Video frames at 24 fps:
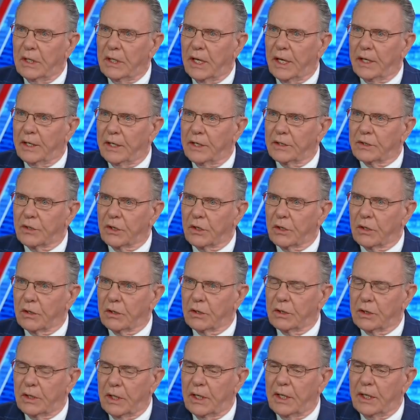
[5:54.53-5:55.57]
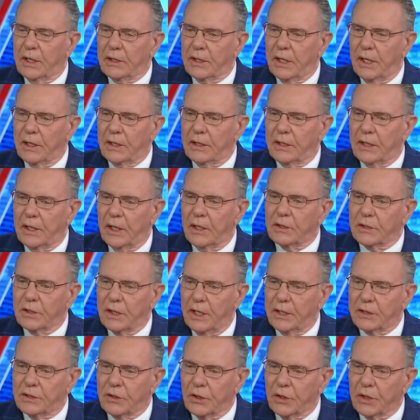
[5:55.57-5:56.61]
and there's gonna it, it, it
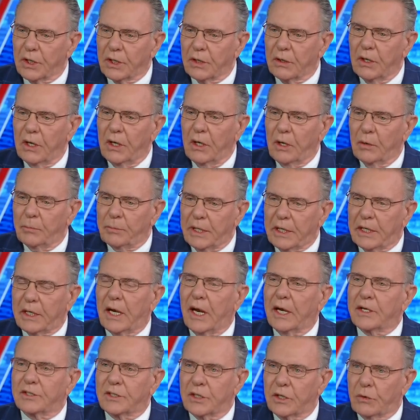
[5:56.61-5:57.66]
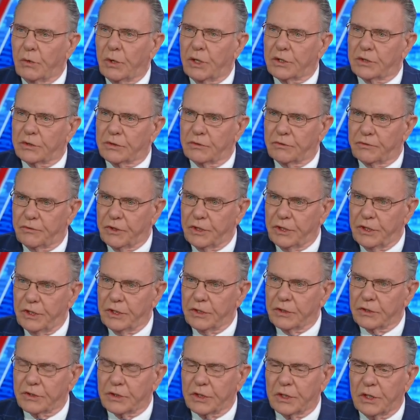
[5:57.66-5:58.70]
it's gonna be consequential for
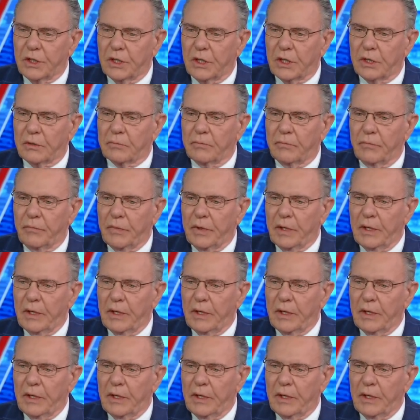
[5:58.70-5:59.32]
years to come.